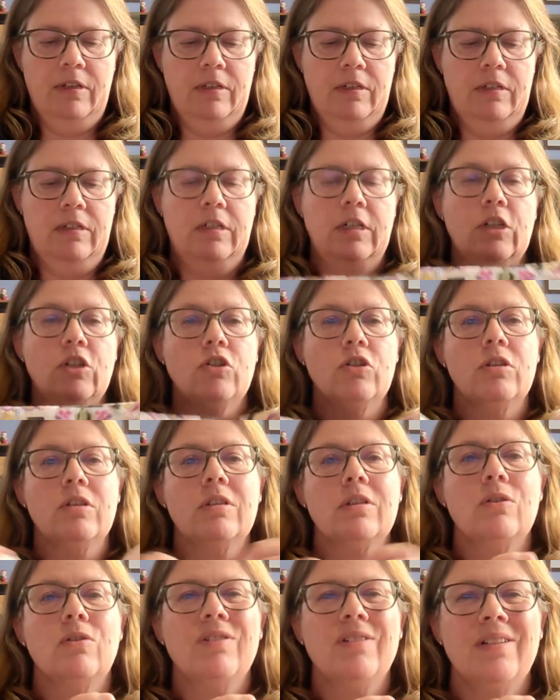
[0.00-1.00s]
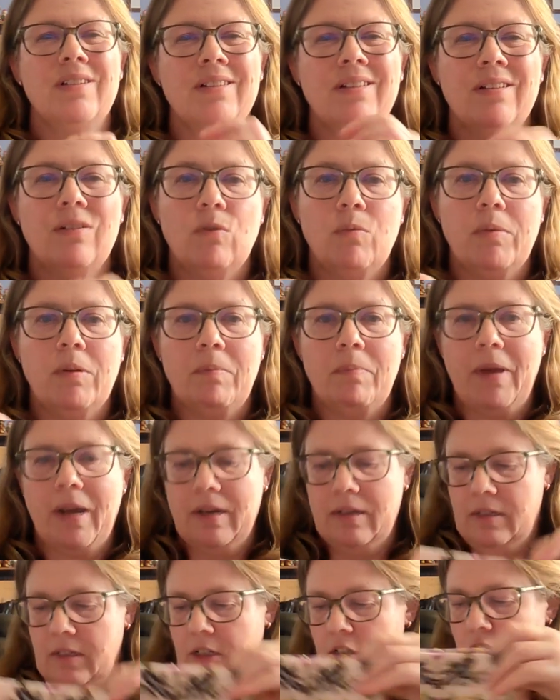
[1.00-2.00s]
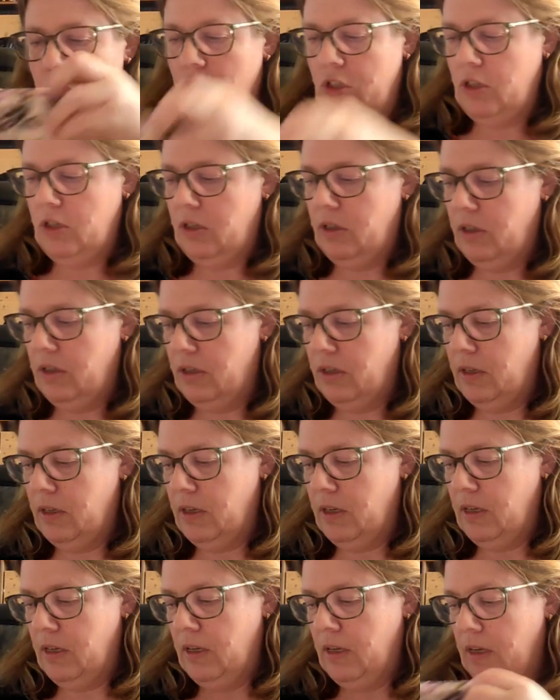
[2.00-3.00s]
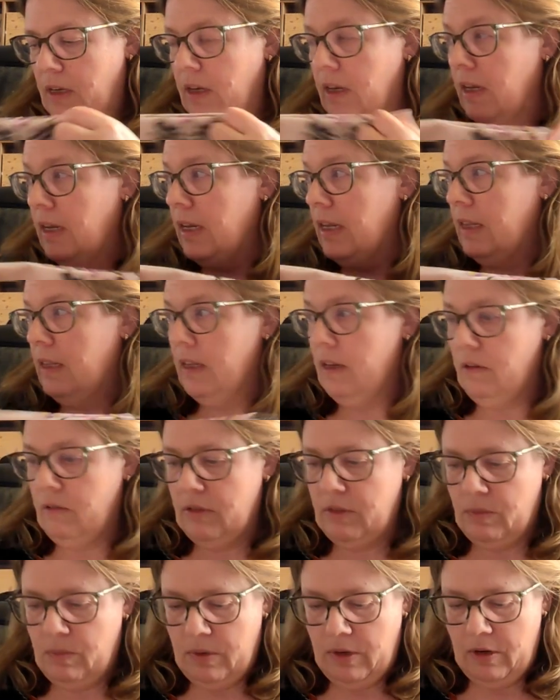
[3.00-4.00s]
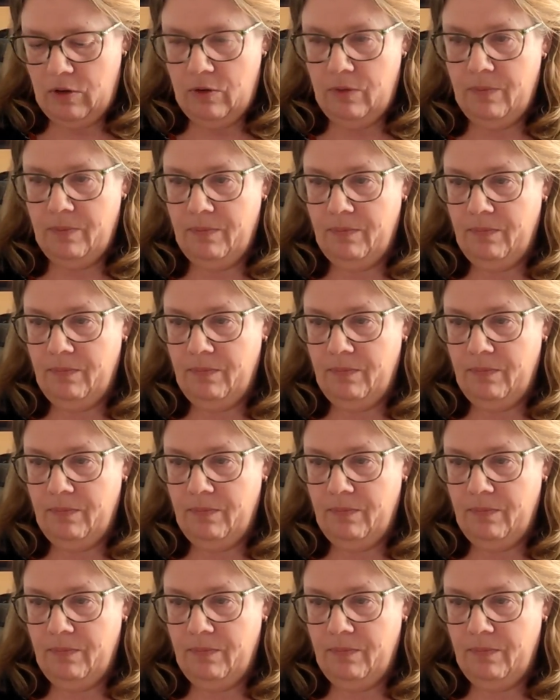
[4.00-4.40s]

stitches because there's a little bit of back stitch in there as well.